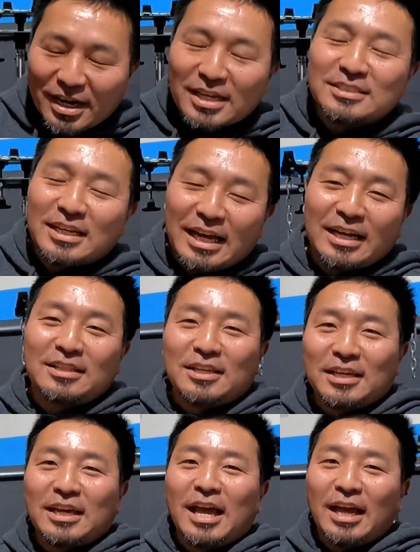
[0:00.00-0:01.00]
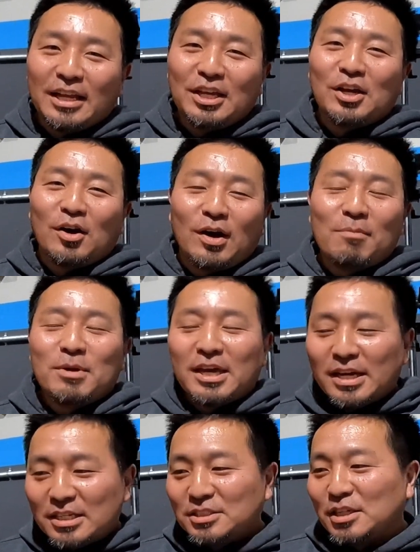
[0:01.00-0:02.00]
Right, exactly. And,
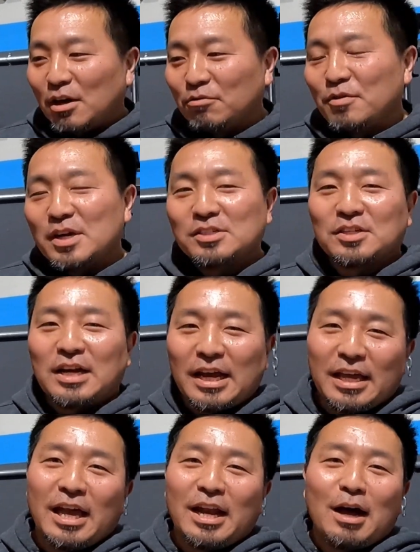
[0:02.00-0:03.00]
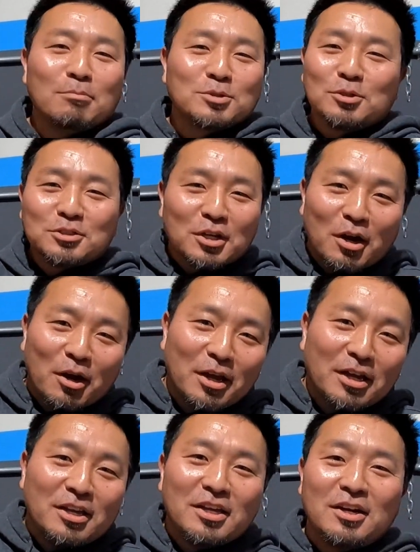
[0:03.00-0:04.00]
it is selfish, and I get it. I'm so
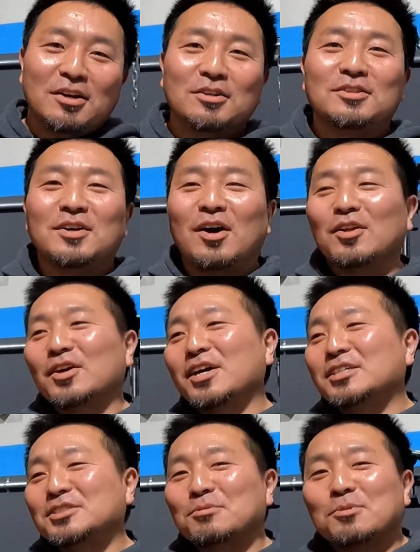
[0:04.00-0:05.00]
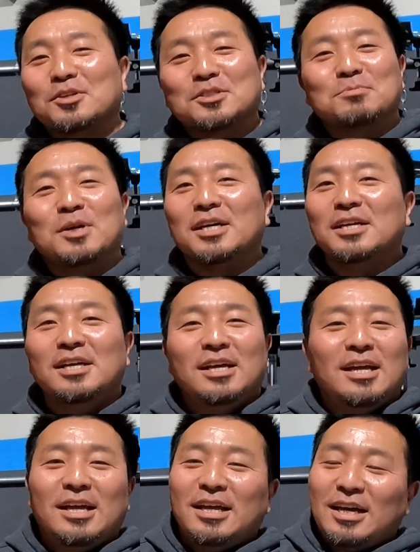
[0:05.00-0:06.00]
sorry, to all the customers, but...
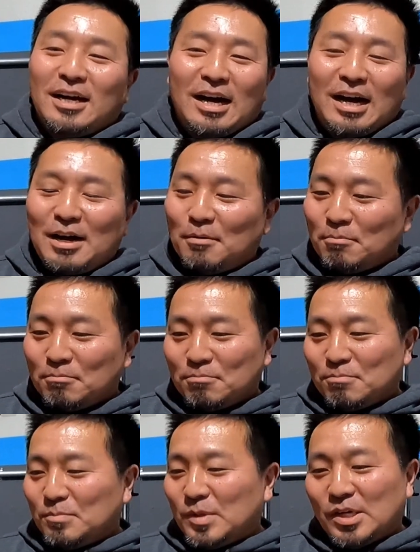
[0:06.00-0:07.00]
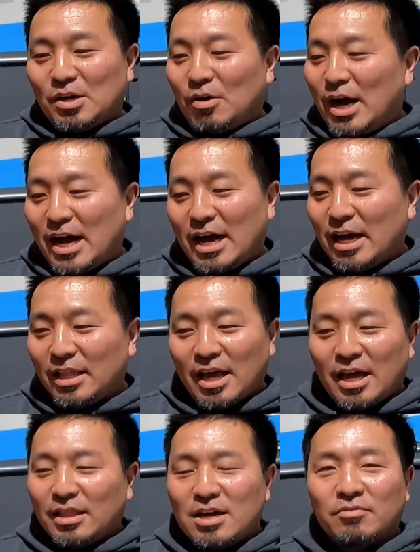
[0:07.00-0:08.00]

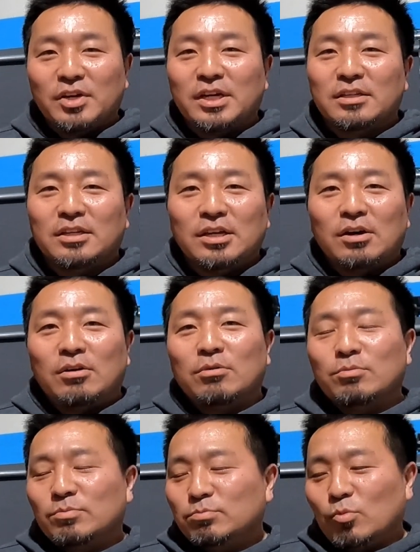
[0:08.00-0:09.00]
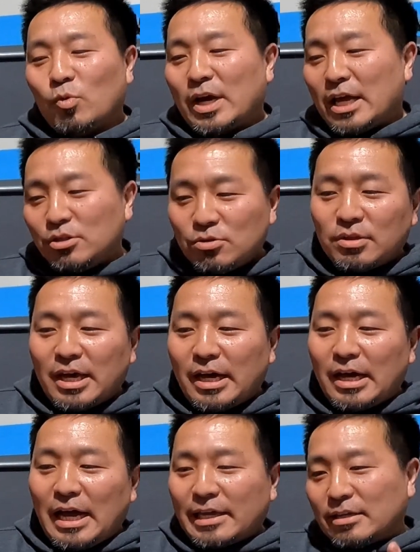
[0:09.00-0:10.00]
I love it. When I do
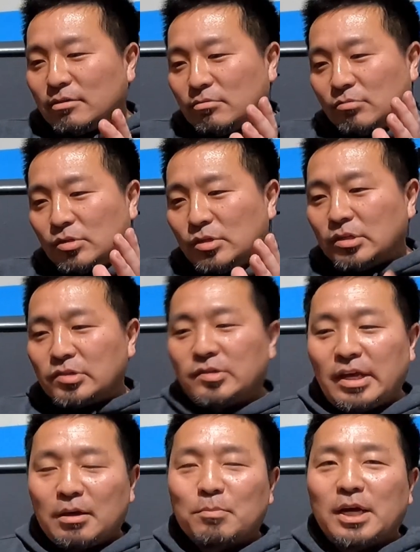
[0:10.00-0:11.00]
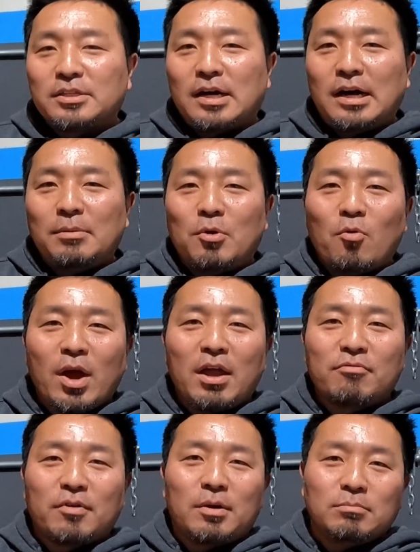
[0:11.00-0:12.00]
that, I can just take my time
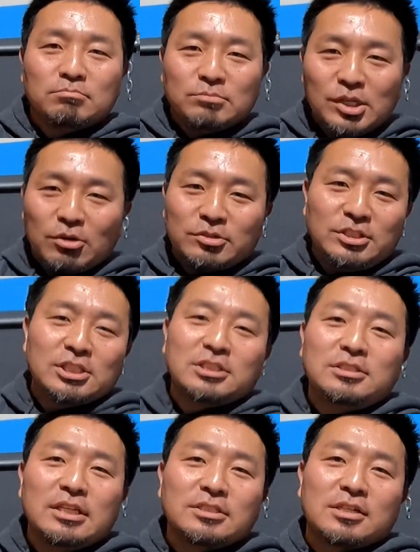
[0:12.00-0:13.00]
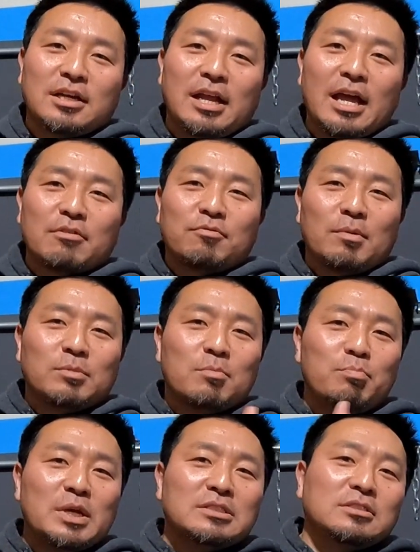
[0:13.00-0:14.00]
away from, just disconnect from
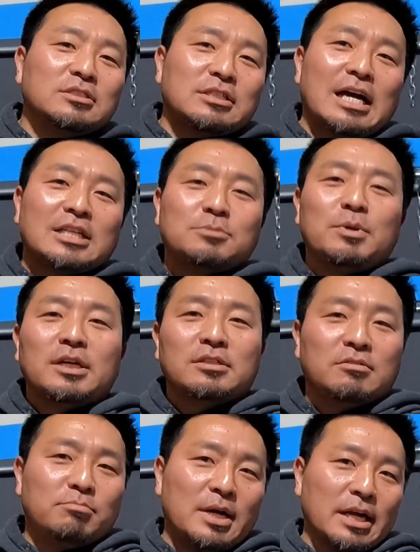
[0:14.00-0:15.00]
the business aspect of